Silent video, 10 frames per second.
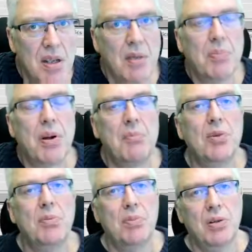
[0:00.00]
prime
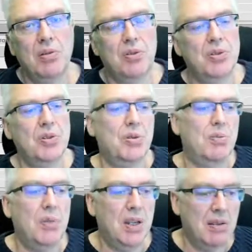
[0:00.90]
number, or should
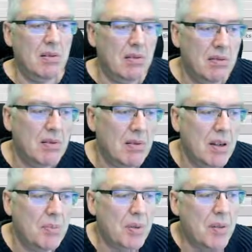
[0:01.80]
be
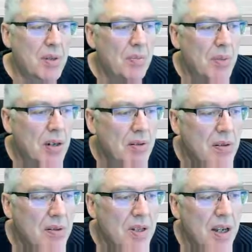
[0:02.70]
a prime number,
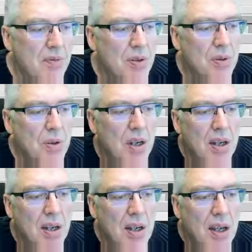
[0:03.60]
doesn't have to,
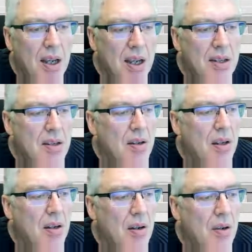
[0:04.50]
and
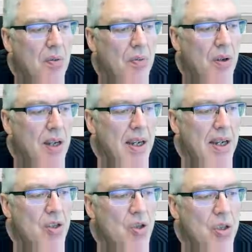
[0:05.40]
for
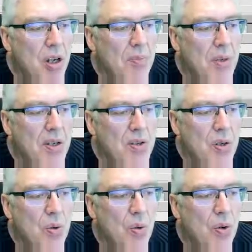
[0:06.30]
each time it's
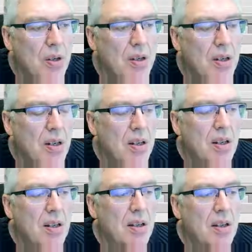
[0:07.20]
called,
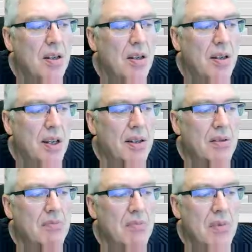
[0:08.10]
it
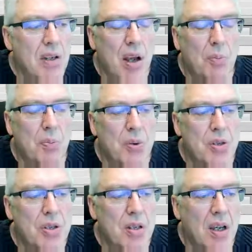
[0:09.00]

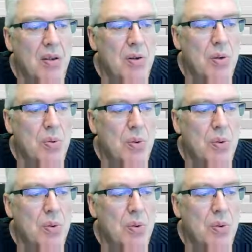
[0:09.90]
outputs a new